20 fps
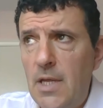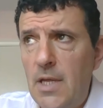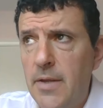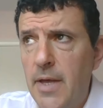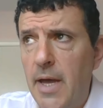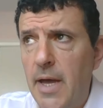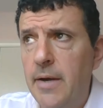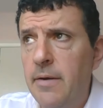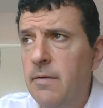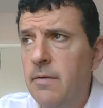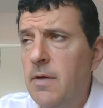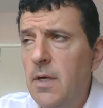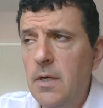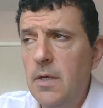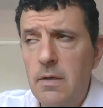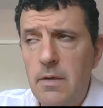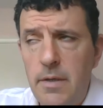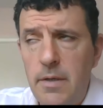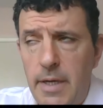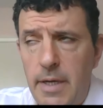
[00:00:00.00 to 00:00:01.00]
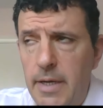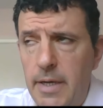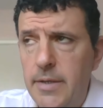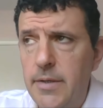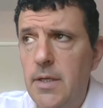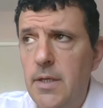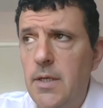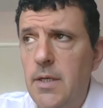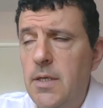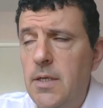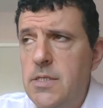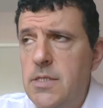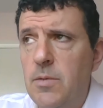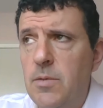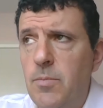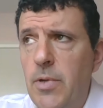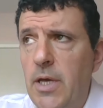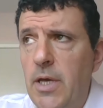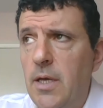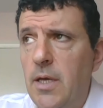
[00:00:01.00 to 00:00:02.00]
then the
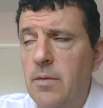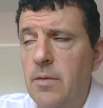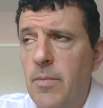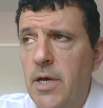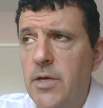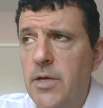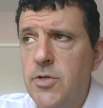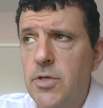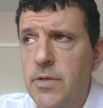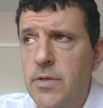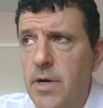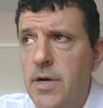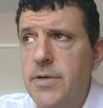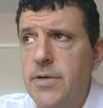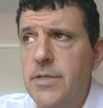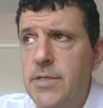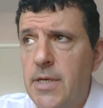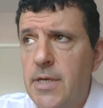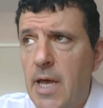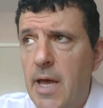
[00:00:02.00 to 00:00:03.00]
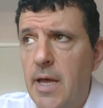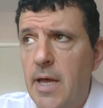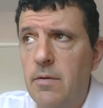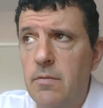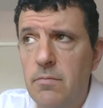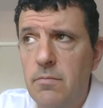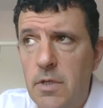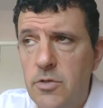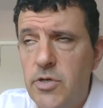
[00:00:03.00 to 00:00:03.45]
ECB and the monetary authorities can